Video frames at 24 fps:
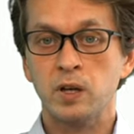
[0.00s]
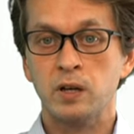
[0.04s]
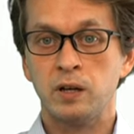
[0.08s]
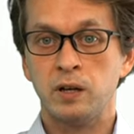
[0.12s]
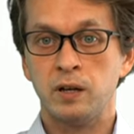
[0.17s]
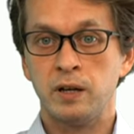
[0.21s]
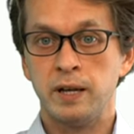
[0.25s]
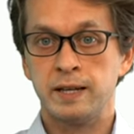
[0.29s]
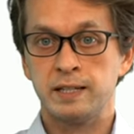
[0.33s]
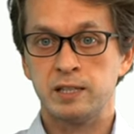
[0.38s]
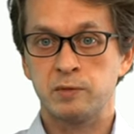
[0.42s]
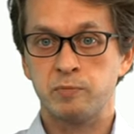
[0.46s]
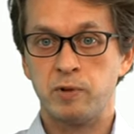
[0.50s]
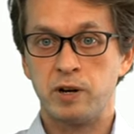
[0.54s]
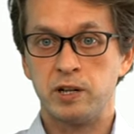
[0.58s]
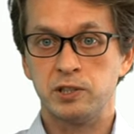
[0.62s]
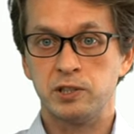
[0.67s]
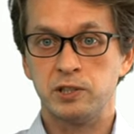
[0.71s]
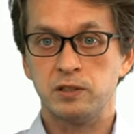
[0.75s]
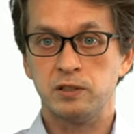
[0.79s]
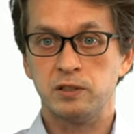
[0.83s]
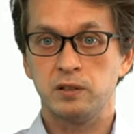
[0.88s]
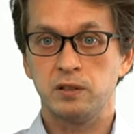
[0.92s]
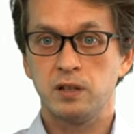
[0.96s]
uh,
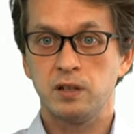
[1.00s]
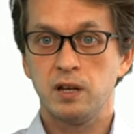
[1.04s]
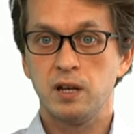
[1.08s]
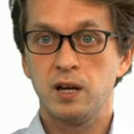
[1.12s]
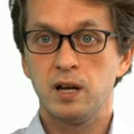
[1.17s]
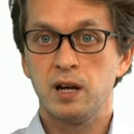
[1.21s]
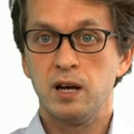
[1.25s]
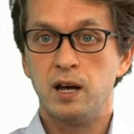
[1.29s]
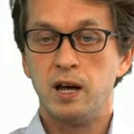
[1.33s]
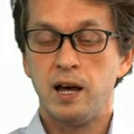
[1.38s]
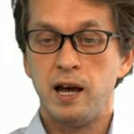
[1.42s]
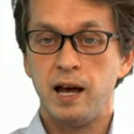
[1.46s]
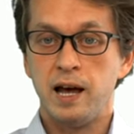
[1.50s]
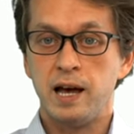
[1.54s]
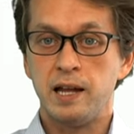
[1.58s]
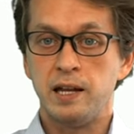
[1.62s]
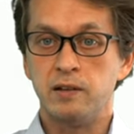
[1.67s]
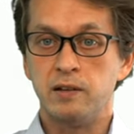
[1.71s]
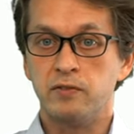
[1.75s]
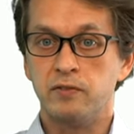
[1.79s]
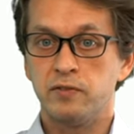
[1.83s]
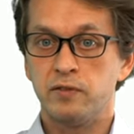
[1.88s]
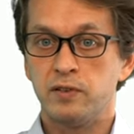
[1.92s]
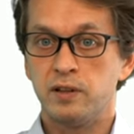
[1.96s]
expression. And
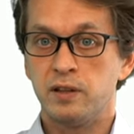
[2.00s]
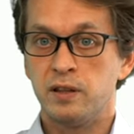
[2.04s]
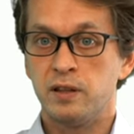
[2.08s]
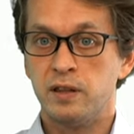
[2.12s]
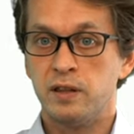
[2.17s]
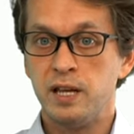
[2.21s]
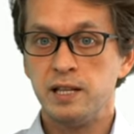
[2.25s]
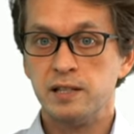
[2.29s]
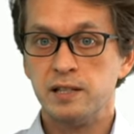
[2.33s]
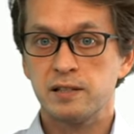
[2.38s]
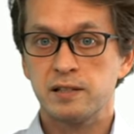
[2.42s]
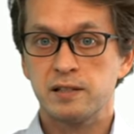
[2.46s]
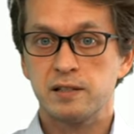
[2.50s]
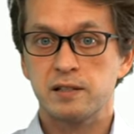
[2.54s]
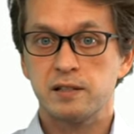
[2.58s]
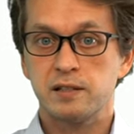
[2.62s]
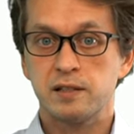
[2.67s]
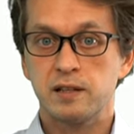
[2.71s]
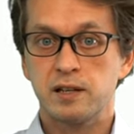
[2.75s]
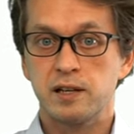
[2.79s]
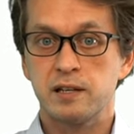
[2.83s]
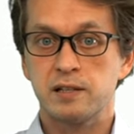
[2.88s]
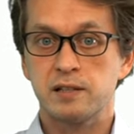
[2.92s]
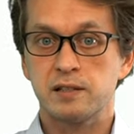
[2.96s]
if this
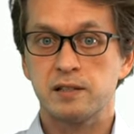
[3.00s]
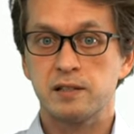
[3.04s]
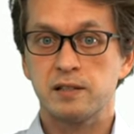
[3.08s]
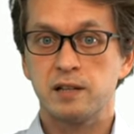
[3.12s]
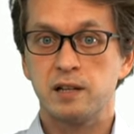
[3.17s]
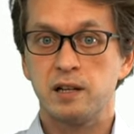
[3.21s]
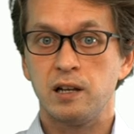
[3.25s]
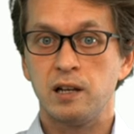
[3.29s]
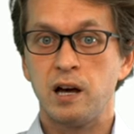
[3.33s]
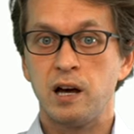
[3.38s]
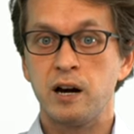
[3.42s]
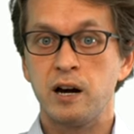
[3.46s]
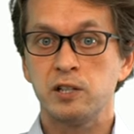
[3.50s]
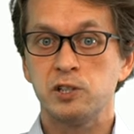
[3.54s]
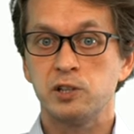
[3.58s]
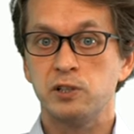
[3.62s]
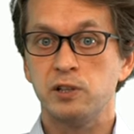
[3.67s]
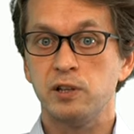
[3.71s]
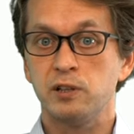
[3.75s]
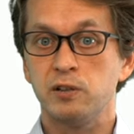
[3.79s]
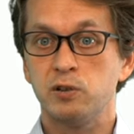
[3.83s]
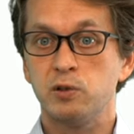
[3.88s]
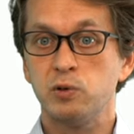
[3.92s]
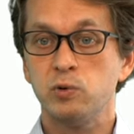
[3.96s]
is larger
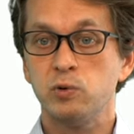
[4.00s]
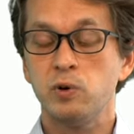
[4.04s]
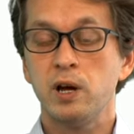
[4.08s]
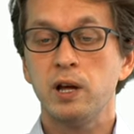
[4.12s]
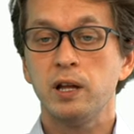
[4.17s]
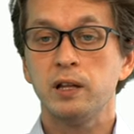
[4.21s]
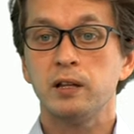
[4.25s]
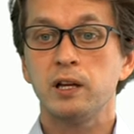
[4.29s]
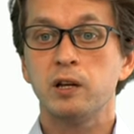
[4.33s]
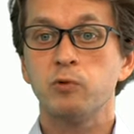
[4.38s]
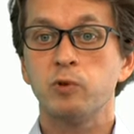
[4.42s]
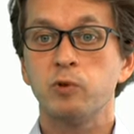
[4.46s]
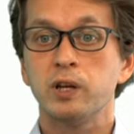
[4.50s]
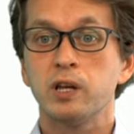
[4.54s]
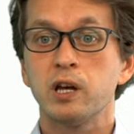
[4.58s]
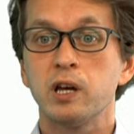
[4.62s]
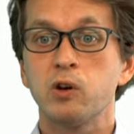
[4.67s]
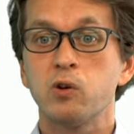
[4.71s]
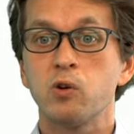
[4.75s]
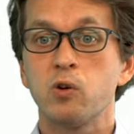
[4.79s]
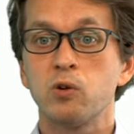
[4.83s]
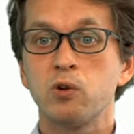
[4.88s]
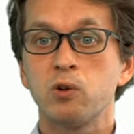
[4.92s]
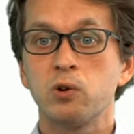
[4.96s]
than 2, then we
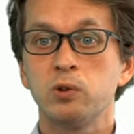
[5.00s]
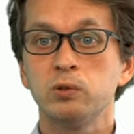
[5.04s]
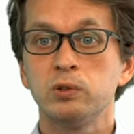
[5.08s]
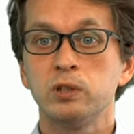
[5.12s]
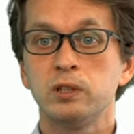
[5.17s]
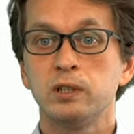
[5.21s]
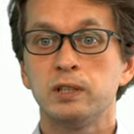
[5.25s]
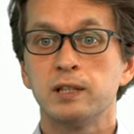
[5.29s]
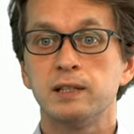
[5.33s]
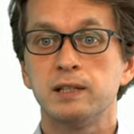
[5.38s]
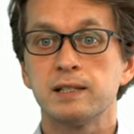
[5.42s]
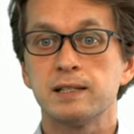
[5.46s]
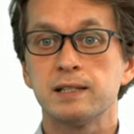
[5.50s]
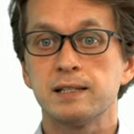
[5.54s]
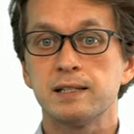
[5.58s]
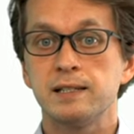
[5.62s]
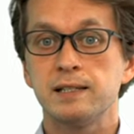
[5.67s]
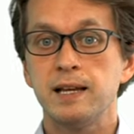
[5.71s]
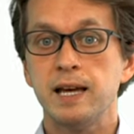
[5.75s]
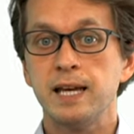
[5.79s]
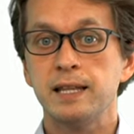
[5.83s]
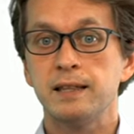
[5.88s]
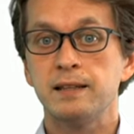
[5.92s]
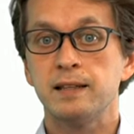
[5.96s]
can conclude that the
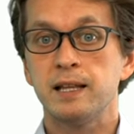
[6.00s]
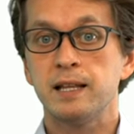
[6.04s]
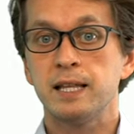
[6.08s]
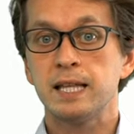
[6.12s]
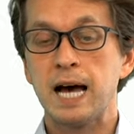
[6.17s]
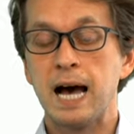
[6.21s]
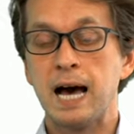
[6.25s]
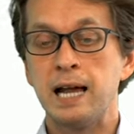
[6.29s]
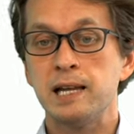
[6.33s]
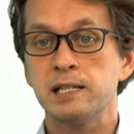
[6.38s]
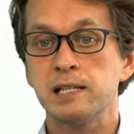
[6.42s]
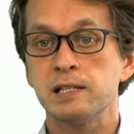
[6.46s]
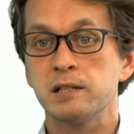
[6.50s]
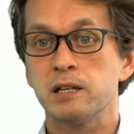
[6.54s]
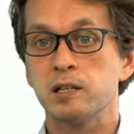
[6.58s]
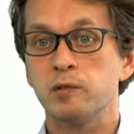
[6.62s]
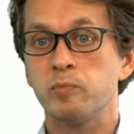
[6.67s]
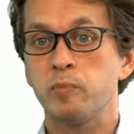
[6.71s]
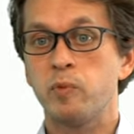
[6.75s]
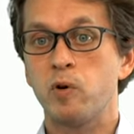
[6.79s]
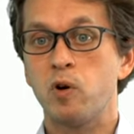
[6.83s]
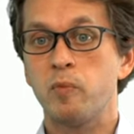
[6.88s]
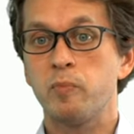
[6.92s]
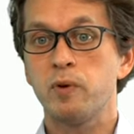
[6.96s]
state that Alice
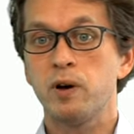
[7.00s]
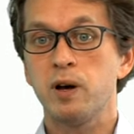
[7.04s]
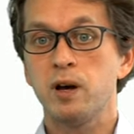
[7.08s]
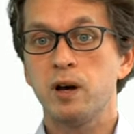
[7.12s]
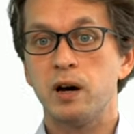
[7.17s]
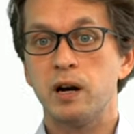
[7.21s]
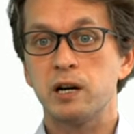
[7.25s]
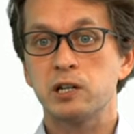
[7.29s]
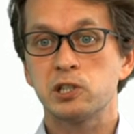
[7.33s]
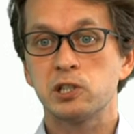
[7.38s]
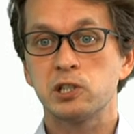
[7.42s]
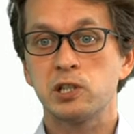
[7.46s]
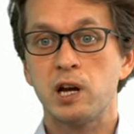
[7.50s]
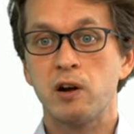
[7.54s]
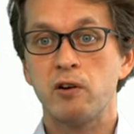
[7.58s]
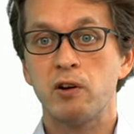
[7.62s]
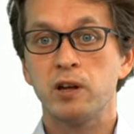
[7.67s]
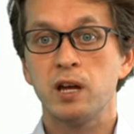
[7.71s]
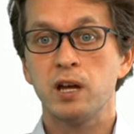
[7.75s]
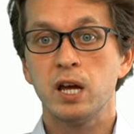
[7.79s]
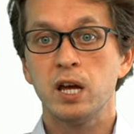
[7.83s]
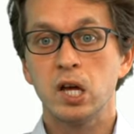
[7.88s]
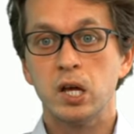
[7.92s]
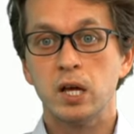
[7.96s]
and Bob are
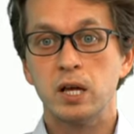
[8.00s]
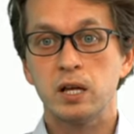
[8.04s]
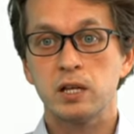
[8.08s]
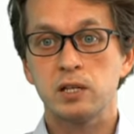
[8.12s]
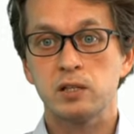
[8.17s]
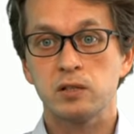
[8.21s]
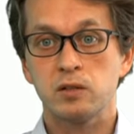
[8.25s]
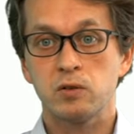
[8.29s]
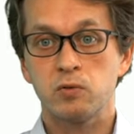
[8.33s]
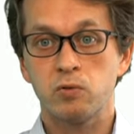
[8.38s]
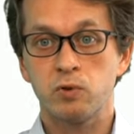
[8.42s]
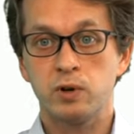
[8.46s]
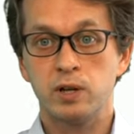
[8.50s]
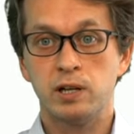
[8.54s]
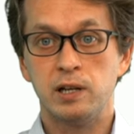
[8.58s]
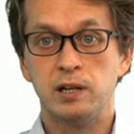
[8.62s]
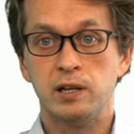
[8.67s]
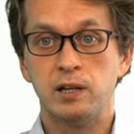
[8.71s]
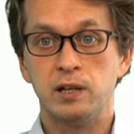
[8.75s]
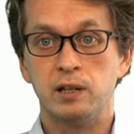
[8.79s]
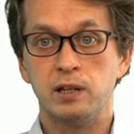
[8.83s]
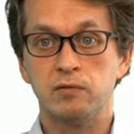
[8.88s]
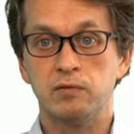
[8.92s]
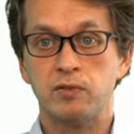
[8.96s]
sharing is
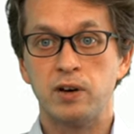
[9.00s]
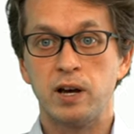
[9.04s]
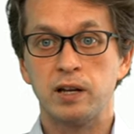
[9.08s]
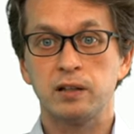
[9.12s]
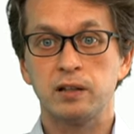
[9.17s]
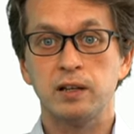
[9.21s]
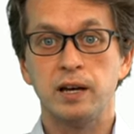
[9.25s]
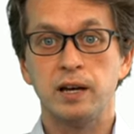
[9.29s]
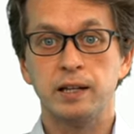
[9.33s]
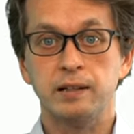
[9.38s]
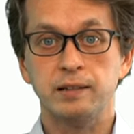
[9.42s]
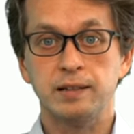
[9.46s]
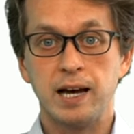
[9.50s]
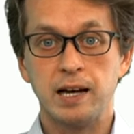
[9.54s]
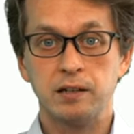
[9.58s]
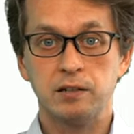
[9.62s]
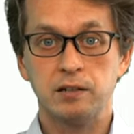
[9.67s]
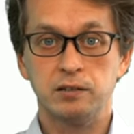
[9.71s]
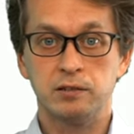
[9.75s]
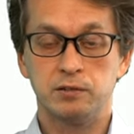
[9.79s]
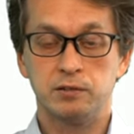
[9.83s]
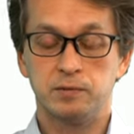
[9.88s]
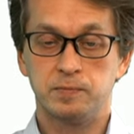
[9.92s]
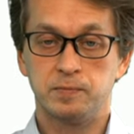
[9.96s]
really, in fact,
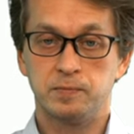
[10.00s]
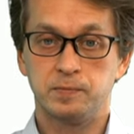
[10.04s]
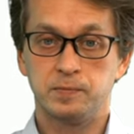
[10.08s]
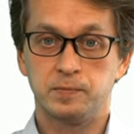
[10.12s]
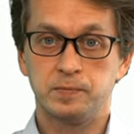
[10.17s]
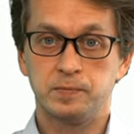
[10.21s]
entangled.